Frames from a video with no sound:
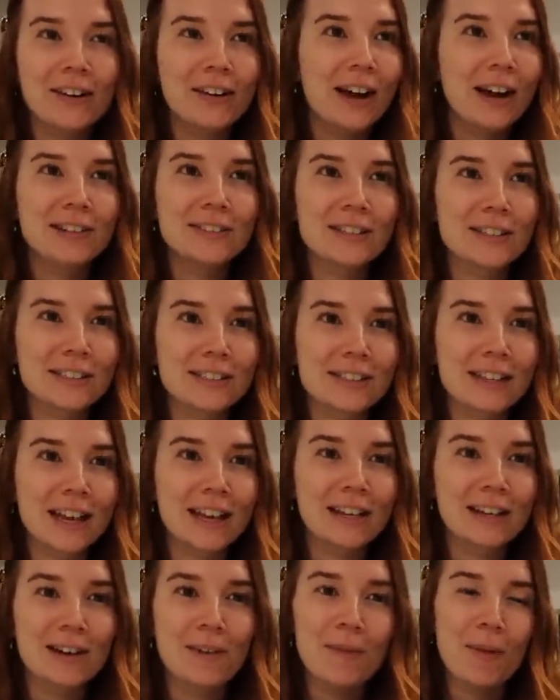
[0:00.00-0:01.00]
or I just
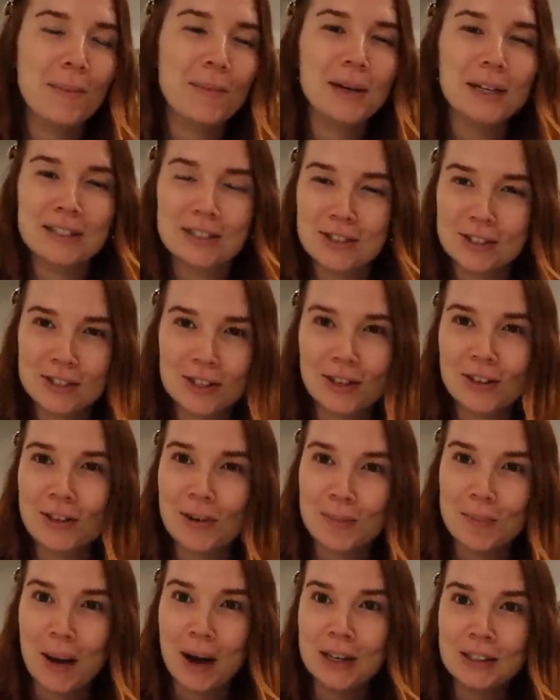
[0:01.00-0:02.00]
like, I mean, it's just a
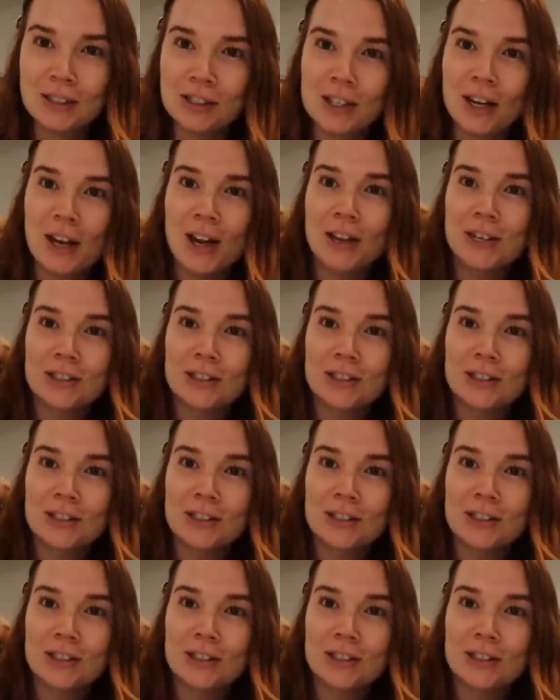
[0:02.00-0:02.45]
little much.